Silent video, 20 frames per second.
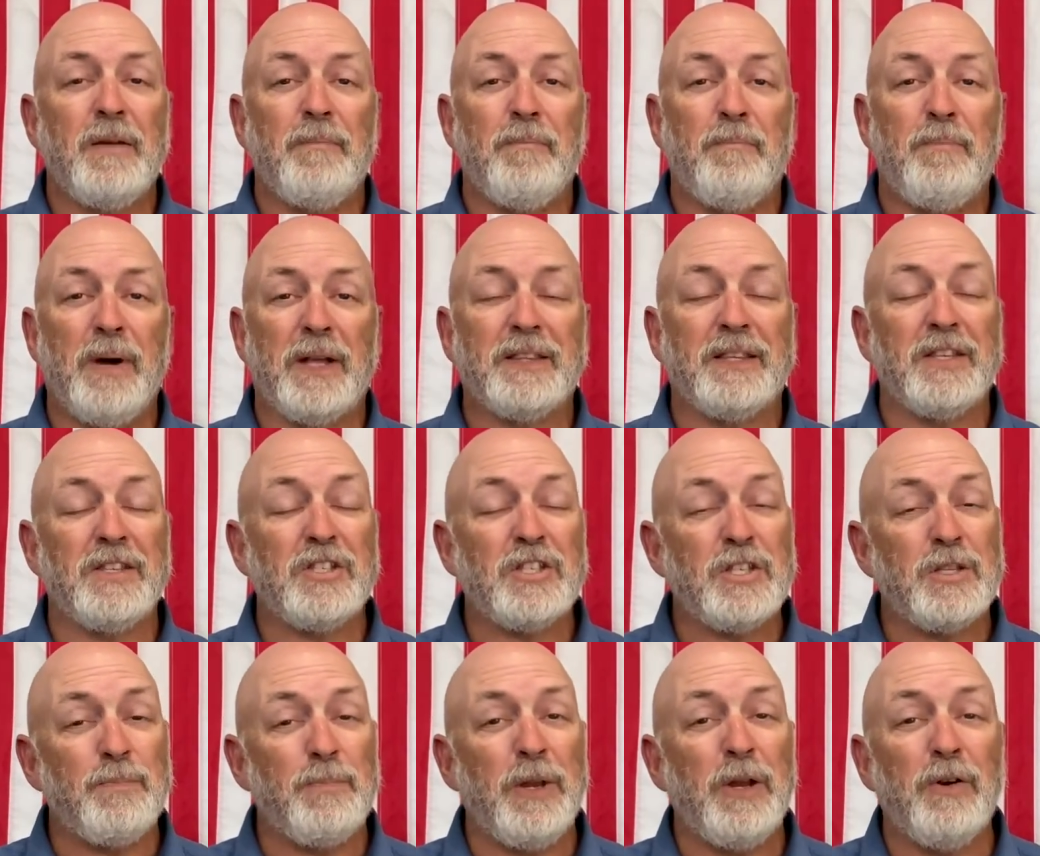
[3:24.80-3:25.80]
but the
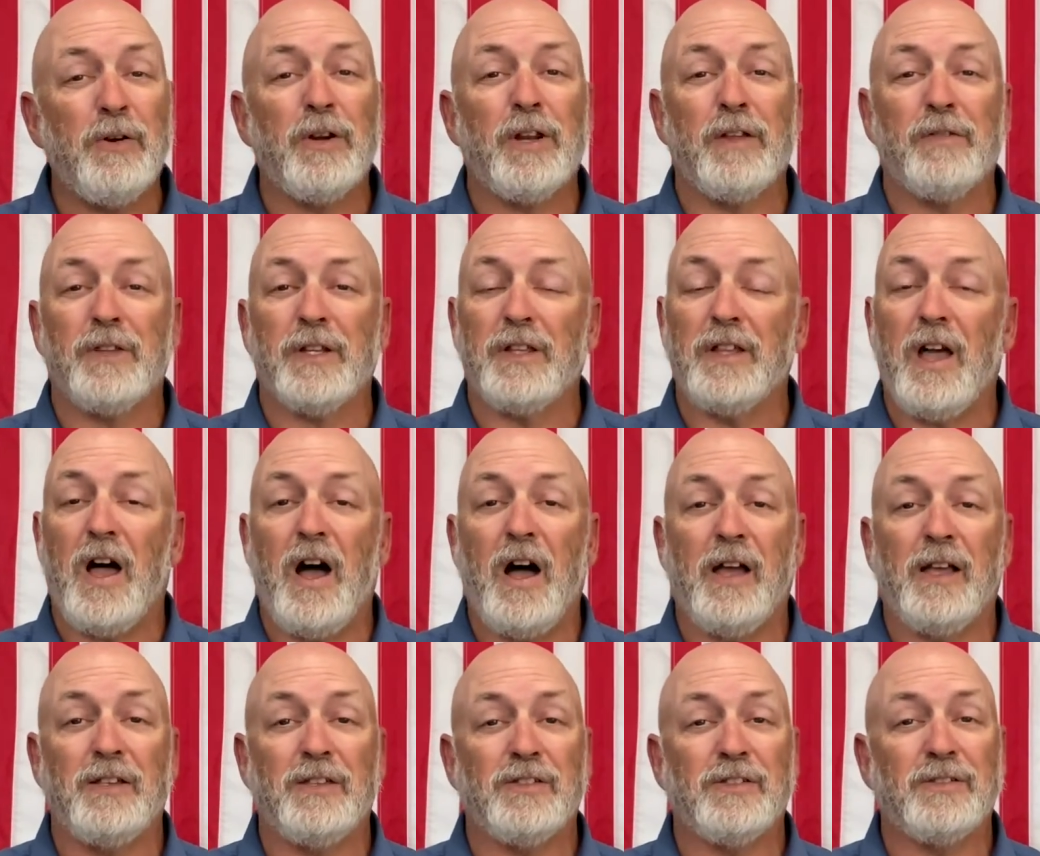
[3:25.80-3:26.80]
spirit of the law
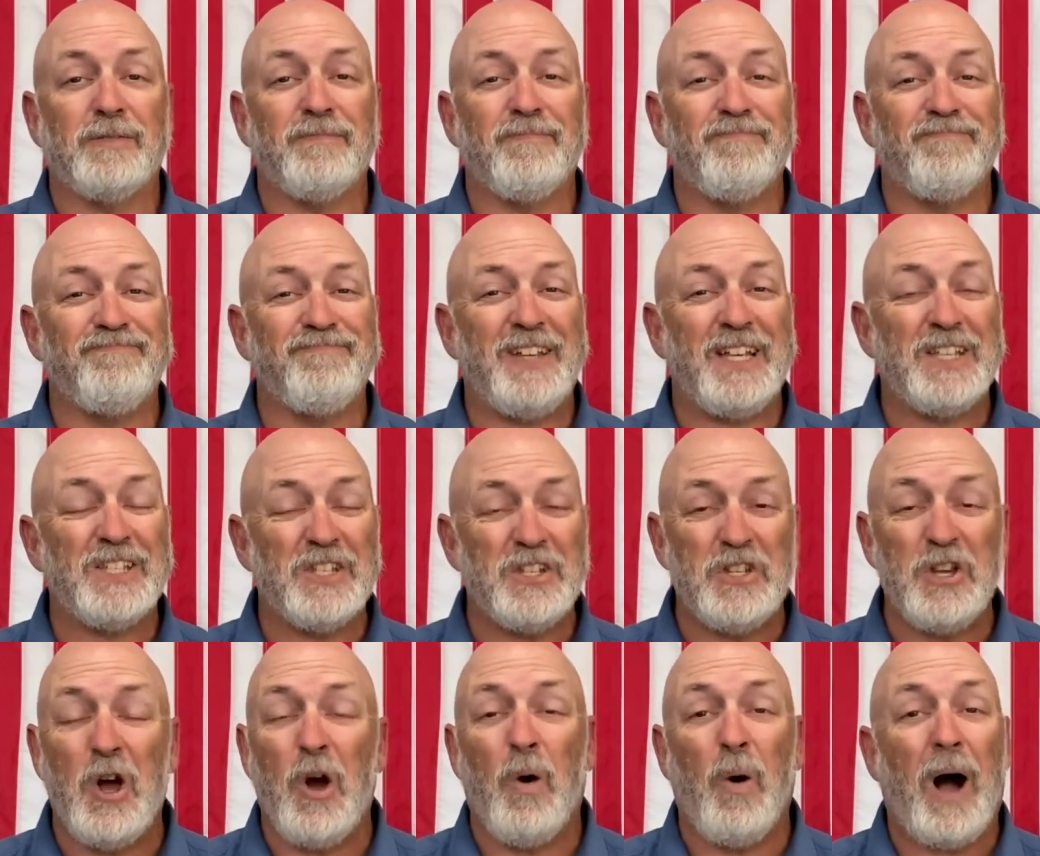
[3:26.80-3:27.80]
is
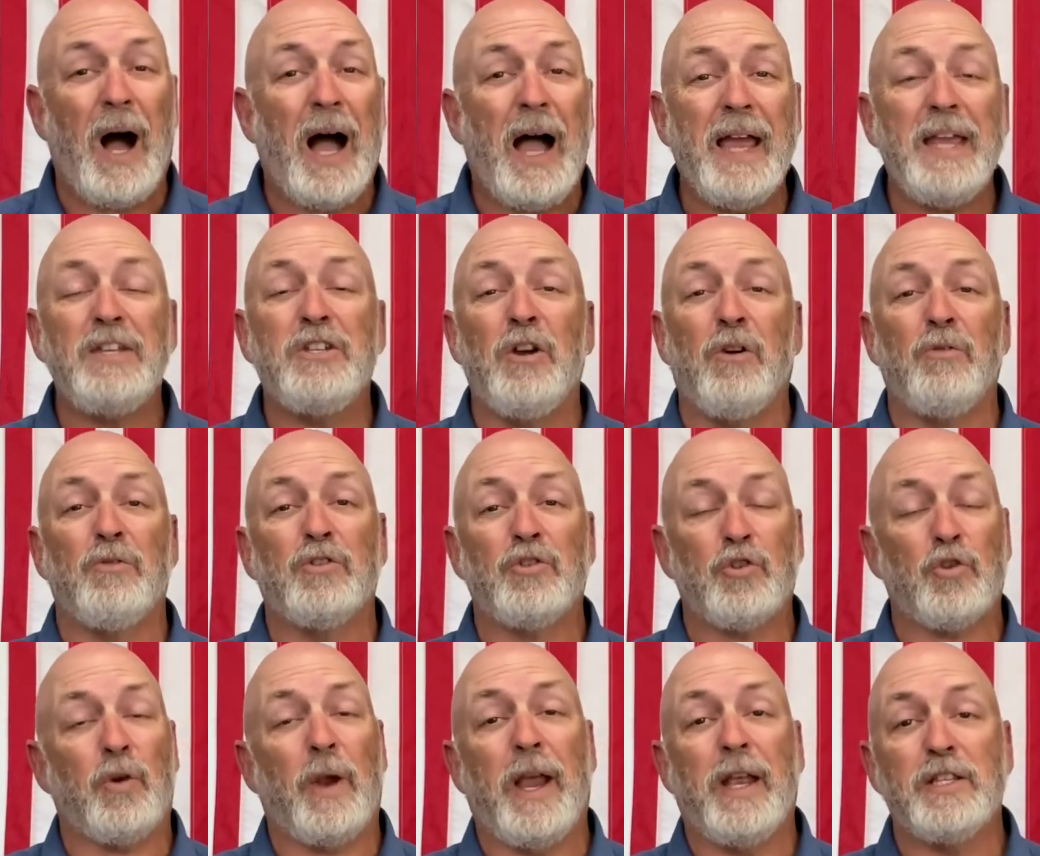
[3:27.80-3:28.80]
no. I don't
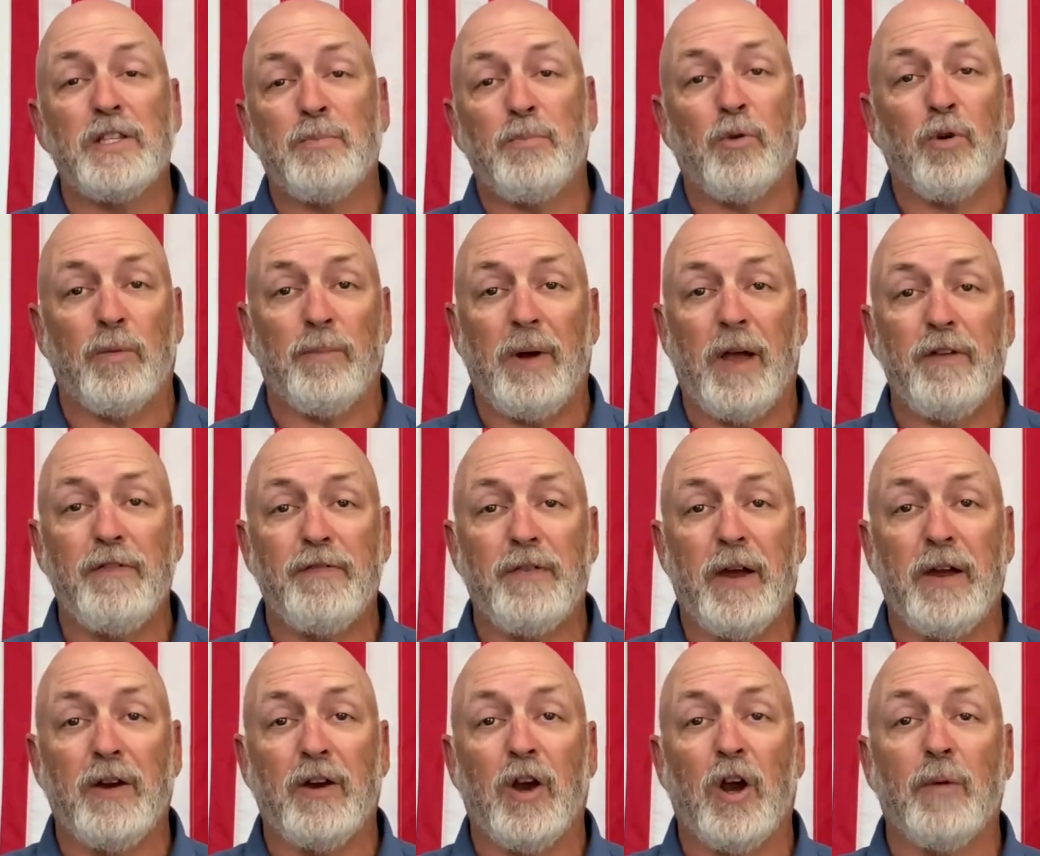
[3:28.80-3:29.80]
transport my
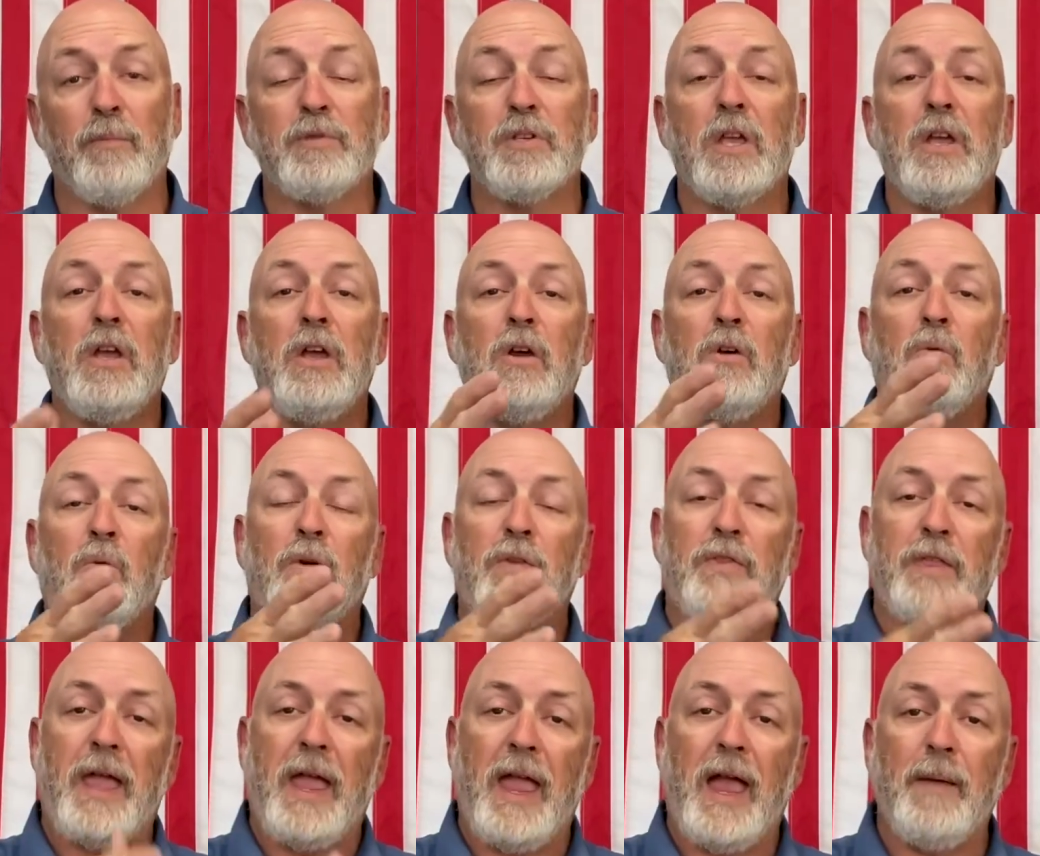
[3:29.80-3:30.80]
firearms with
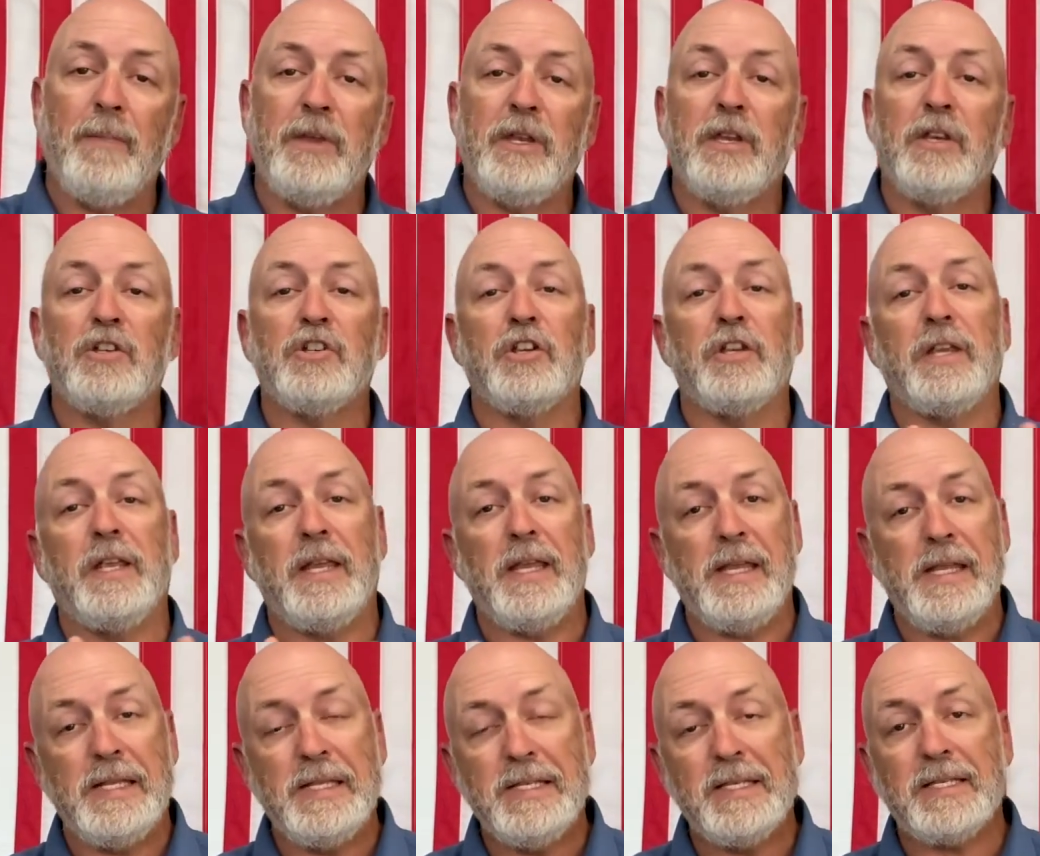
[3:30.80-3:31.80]
the ammunition
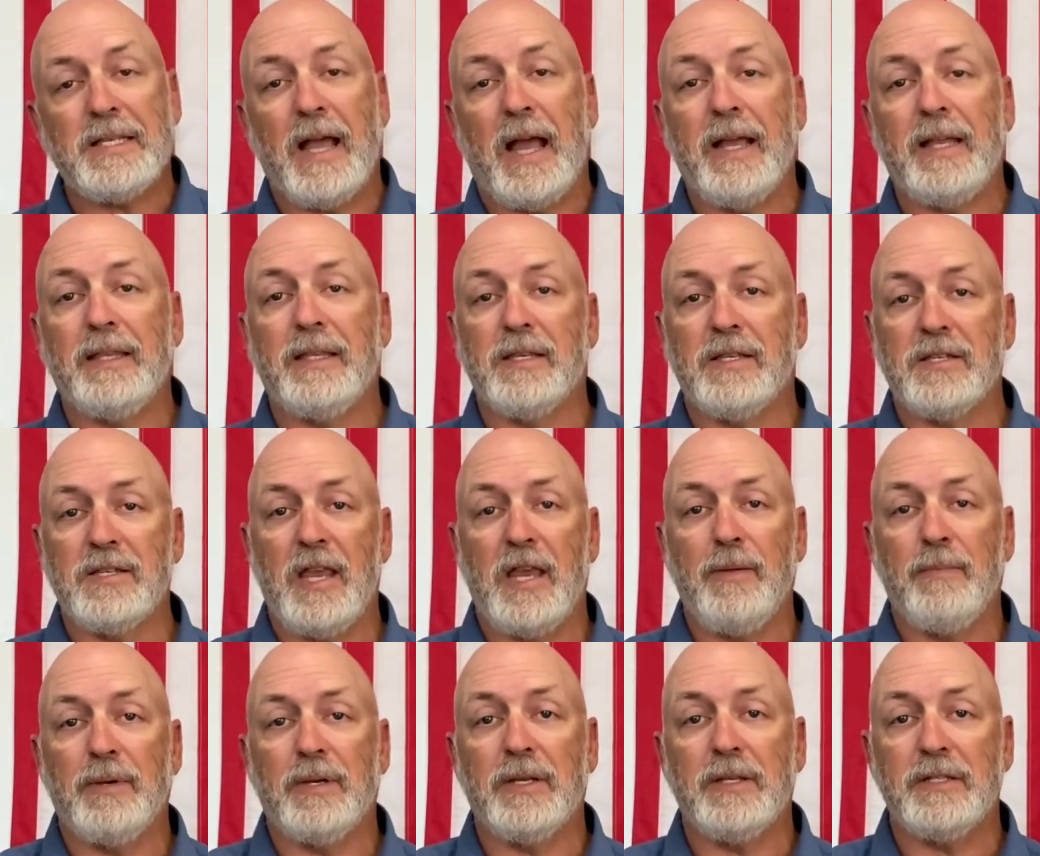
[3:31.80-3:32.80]
inside the
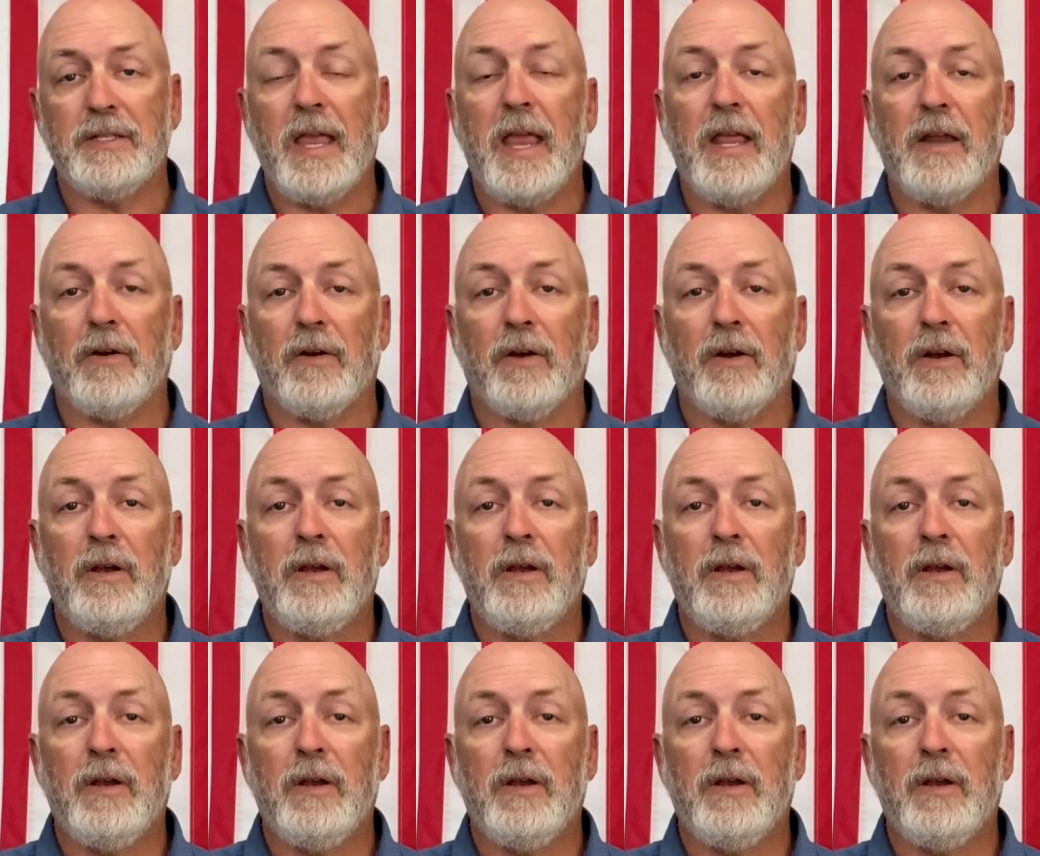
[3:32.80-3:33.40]
same container